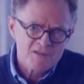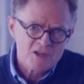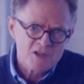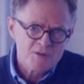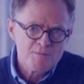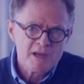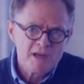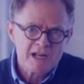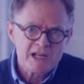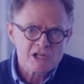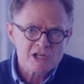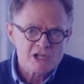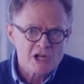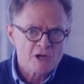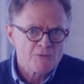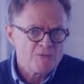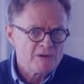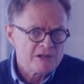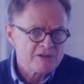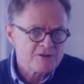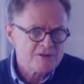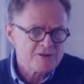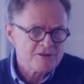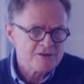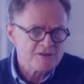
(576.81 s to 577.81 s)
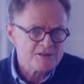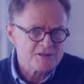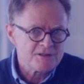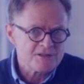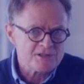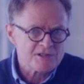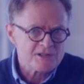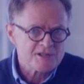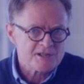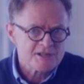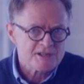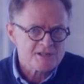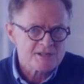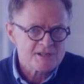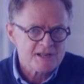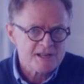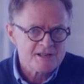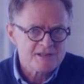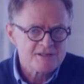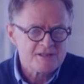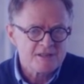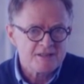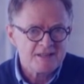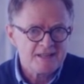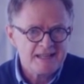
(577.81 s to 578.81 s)
diminishing returns
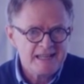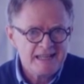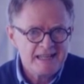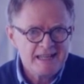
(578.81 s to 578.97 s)
says that